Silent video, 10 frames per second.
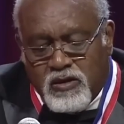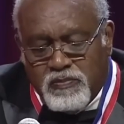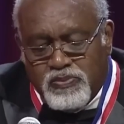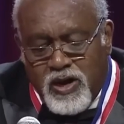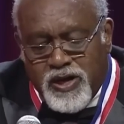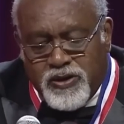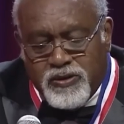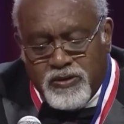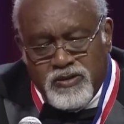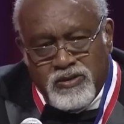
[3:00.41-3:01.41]
are
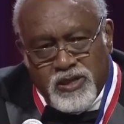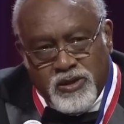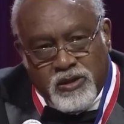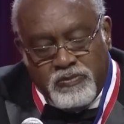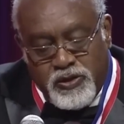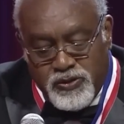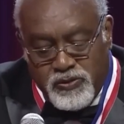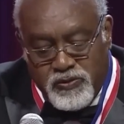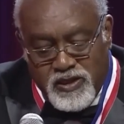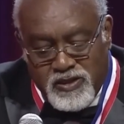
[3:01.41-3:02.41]
prior to the communal
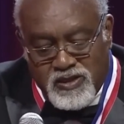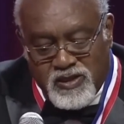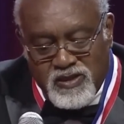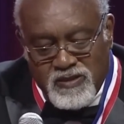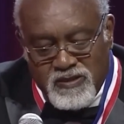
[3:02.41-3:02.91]
ones.